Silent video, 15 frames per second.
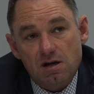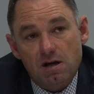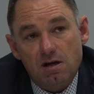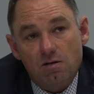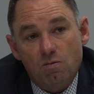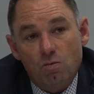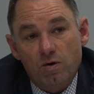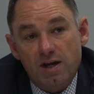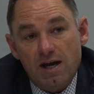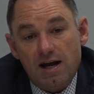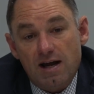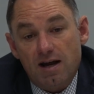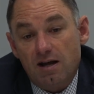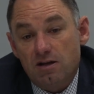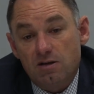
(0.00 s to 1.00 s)
we
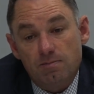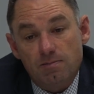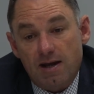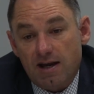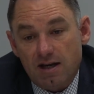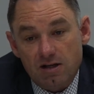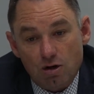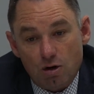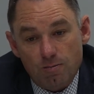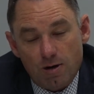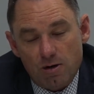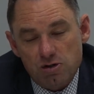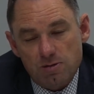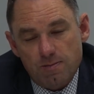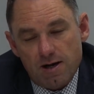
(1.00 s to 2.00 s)
are making no
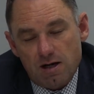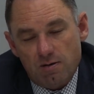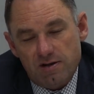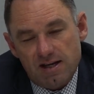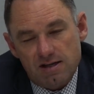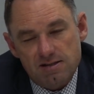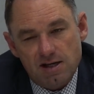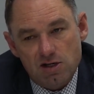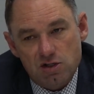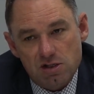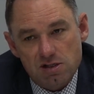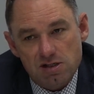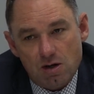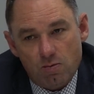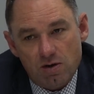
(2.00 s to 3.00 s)
bones about it with our teachers
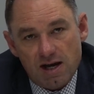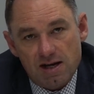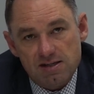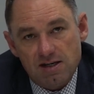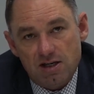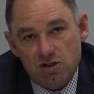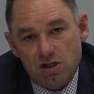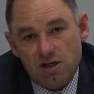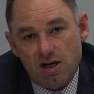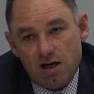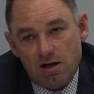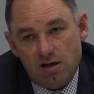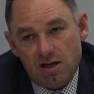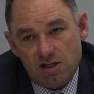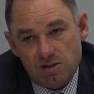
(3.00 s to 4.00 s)
that we are teaching
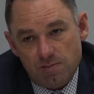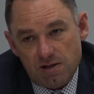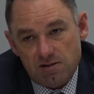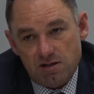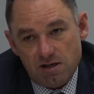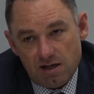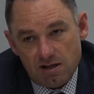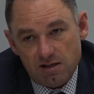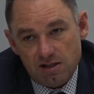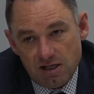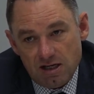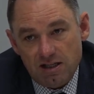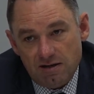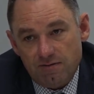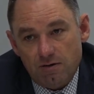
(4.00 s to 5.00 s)
expected at year
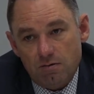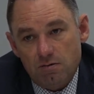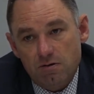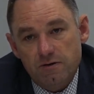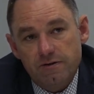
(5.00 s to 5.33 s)
level.